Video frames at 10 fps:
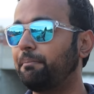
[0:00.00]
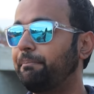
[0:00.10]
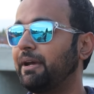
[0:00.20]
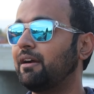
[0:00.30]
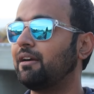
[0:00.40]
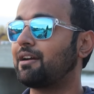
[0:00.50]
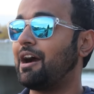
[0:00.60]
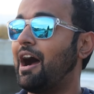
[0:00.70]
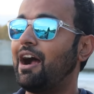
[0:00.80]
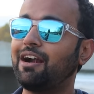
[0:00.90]
a bigger
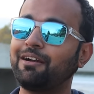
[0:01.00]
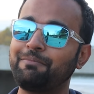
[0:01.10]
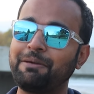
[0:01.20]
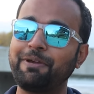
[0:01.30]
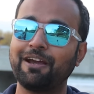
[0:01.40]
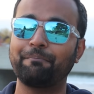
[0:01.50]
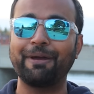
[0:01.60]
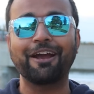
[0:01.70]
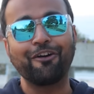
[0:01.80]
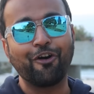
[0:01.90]
car, maybe a
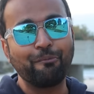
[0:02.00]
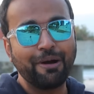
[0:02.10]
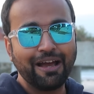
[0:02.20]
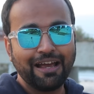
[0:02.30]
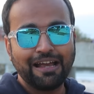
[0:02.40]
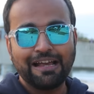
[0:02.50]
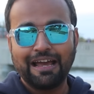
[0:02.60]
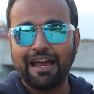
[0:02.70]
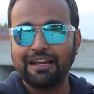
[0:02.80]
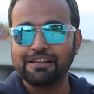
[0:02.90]
big home.
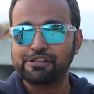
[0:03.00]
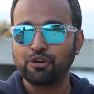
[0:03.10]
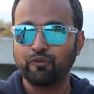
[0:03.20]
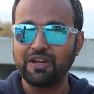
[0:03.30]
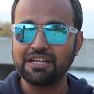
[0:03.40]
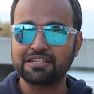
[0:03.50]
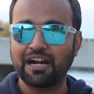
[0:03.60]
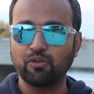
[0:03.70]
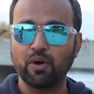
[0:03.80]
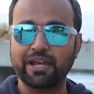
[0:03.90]
So we
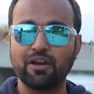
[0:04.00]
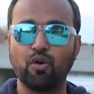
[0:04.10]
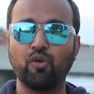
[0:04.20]
start working